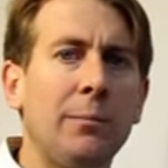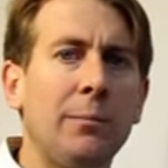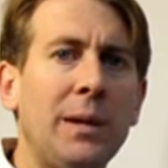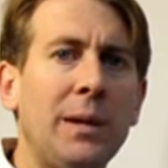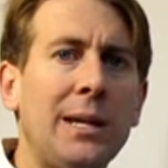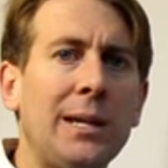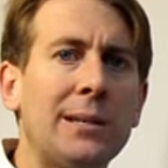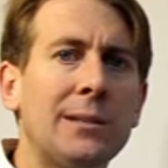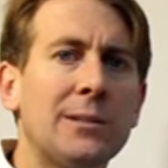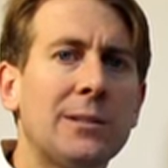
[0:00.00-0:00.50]

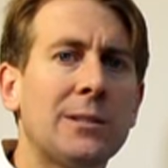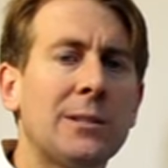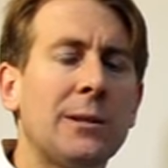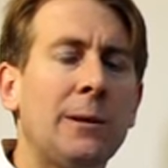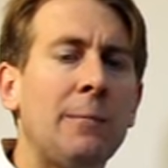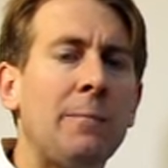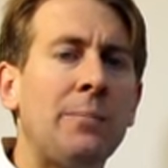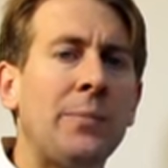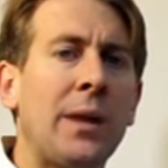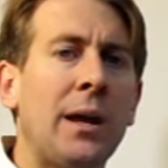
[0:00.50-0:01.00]

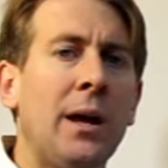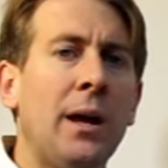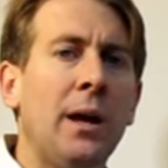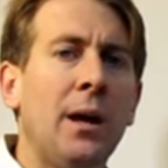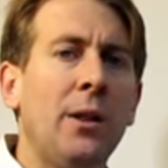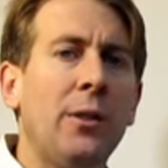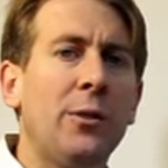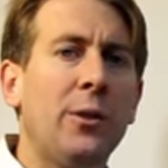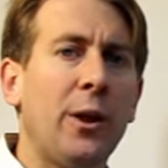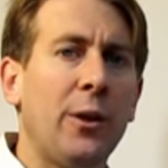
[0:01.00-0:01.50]
means
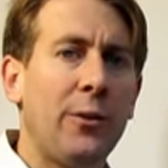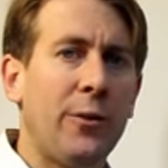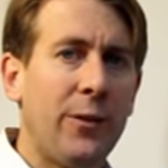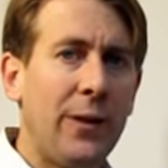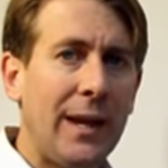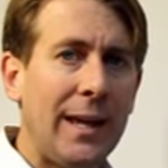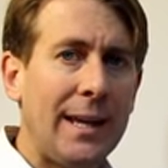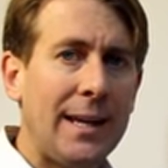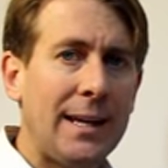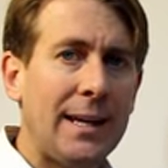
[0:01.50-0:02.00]
the
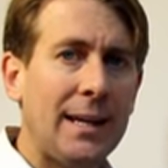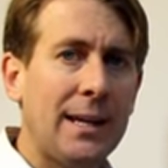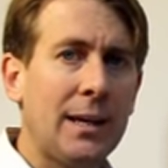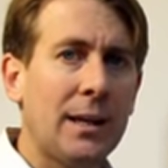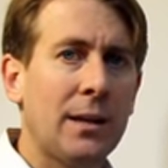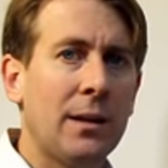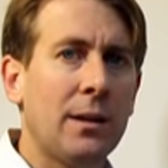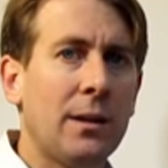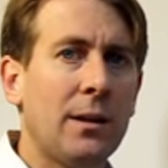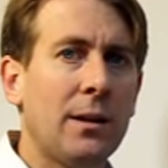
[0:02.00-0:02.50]

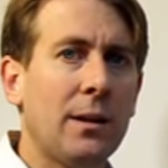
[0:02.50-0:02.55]
things